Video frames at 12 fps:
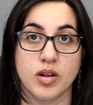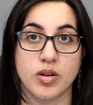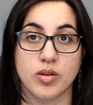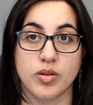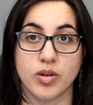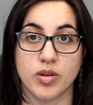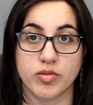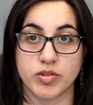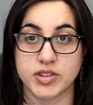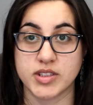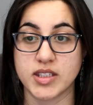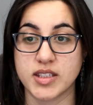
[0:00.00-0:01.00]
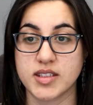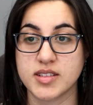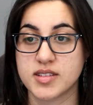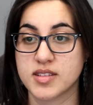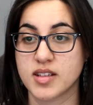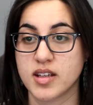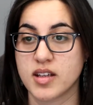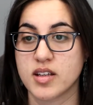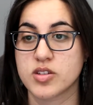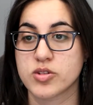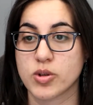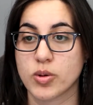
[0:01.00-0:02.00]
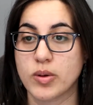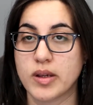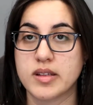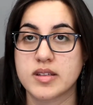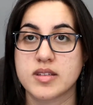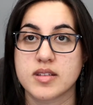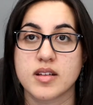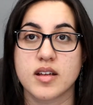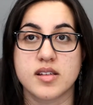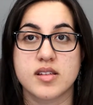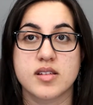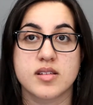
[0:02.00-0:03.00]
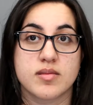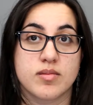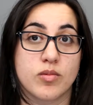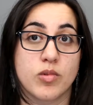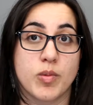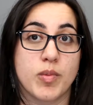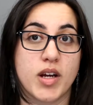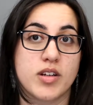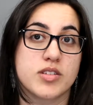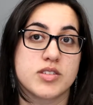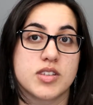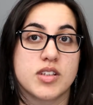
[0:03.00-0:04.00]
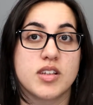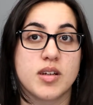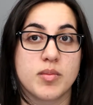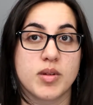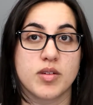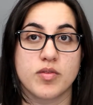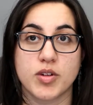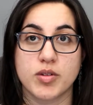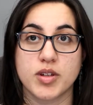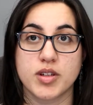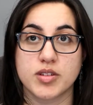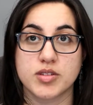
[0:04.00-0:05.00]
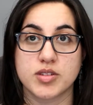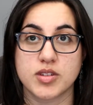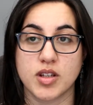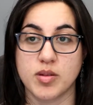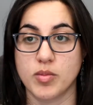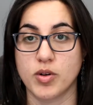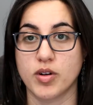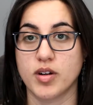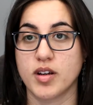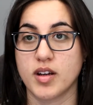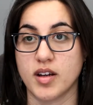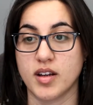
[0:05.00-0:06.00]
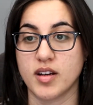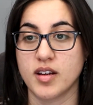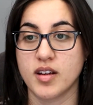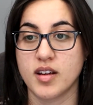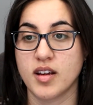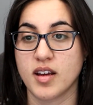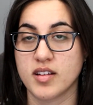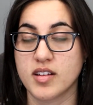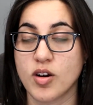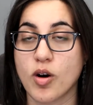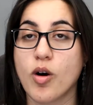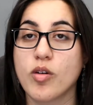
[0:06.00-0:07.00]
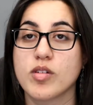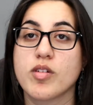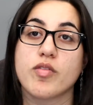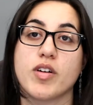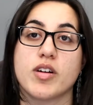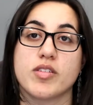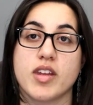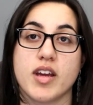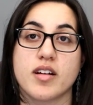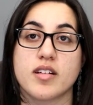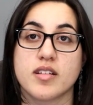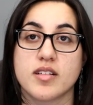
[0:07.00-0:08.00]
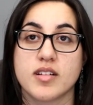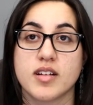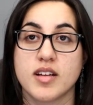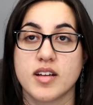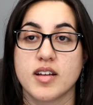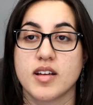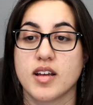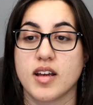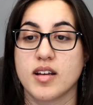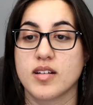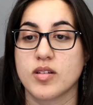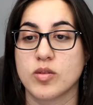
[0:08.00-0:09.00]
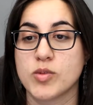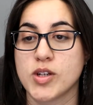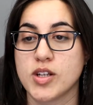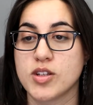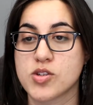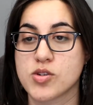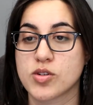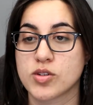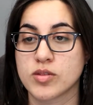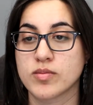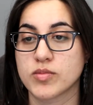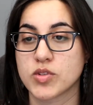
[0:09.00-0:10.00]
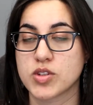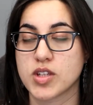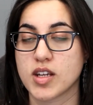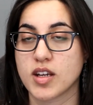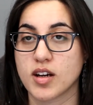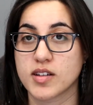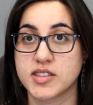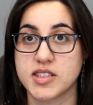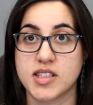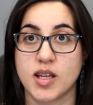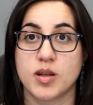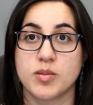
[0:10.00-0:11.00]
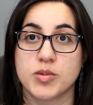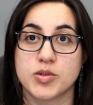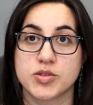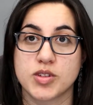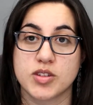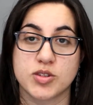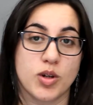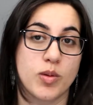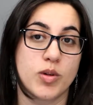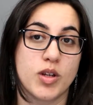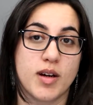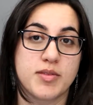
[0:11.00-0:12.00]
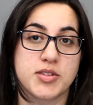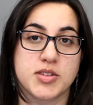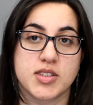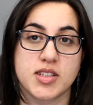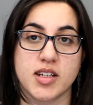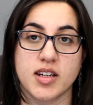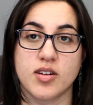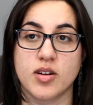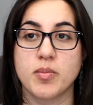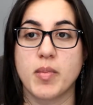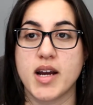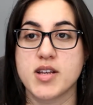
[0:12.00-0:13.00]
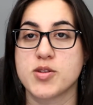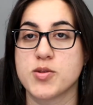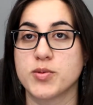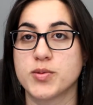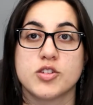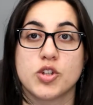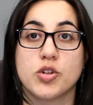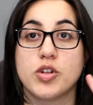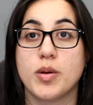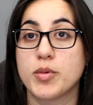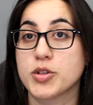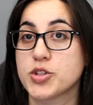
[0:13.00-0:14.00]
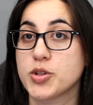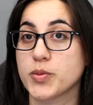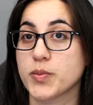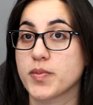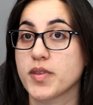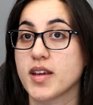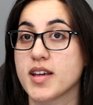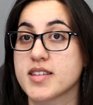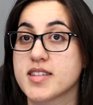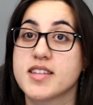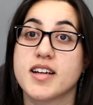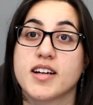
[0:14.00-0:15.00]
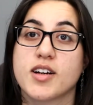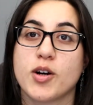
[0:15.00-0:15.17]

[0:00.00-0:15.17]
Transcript: or for cities, so we might not see them in a few years anymore, and they're only found there. We need to take care of these animals, and so I would love to see it in my zoo. So number 2, it's the